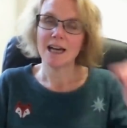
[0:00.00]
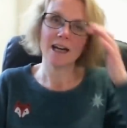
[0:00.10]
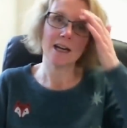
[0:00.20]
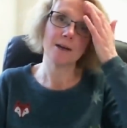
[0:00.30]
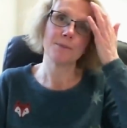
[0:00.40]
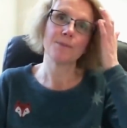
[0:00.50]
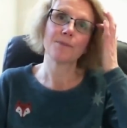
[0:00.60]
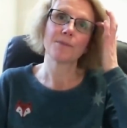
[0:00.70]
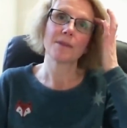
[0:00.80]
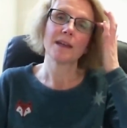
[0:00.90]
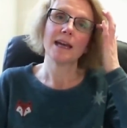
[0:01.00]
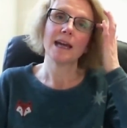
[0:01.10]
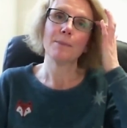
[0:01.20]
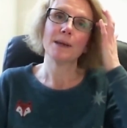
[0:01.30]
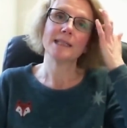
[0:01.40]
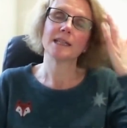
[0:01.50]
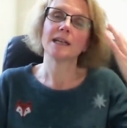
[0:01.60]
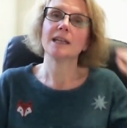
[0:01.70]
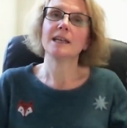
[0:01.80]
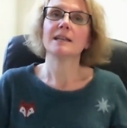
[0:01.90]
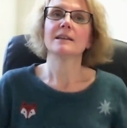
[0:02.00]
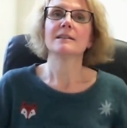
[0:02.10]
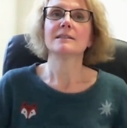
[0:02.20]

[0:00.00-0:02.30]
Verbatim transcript: and basically,